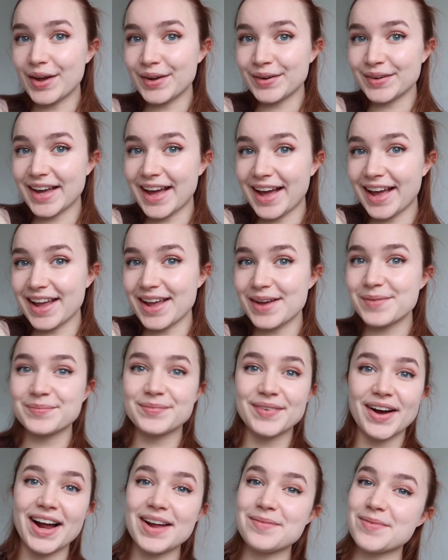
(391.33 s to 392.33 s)
Okay,
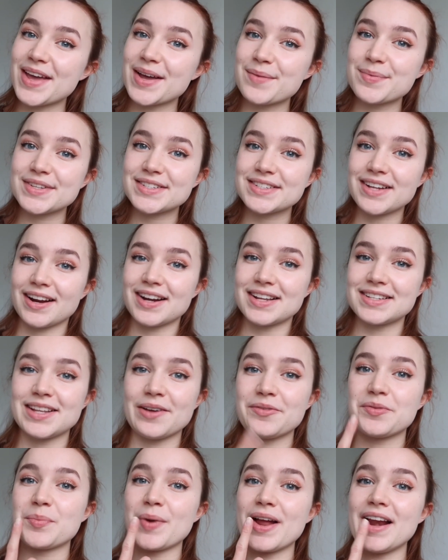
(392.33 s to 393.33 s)
my makeup is done
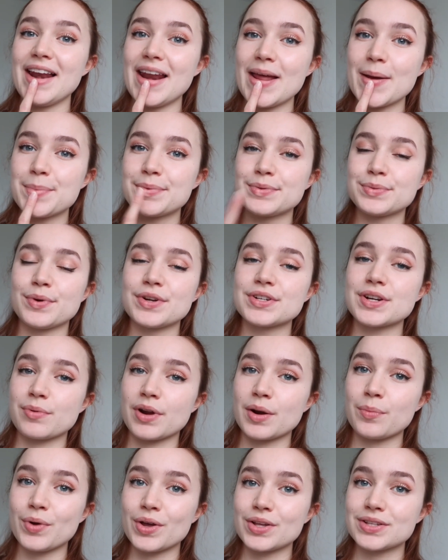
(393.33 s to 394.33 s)
except for my lips, which I'm
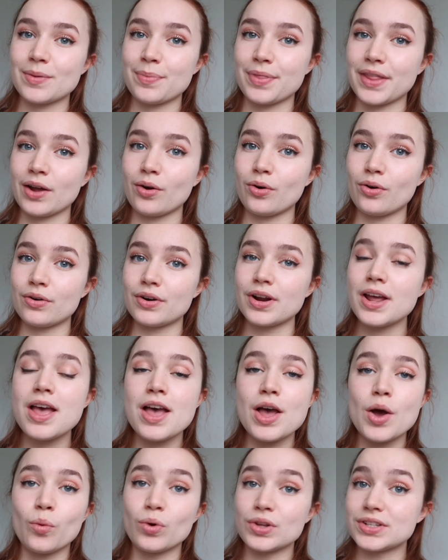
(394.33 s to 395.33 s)
gonna put something on
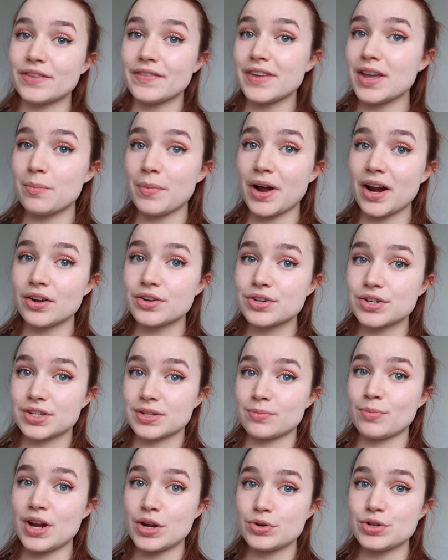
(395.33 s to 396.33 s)
once I've eaten my lunch, because
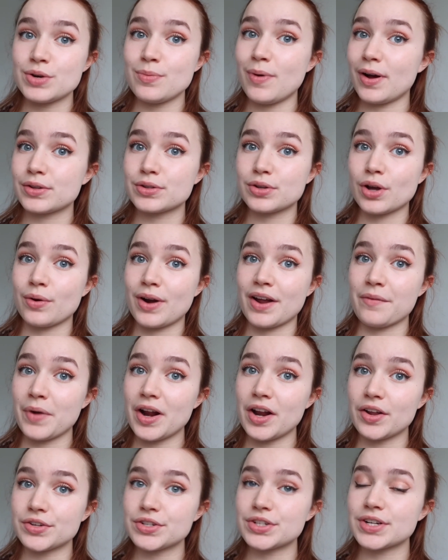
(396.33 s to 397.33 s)
I'm literally about to go and have my
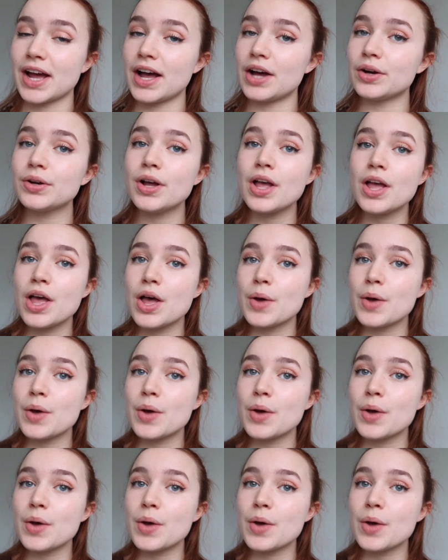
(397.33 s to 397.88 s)
lunch now.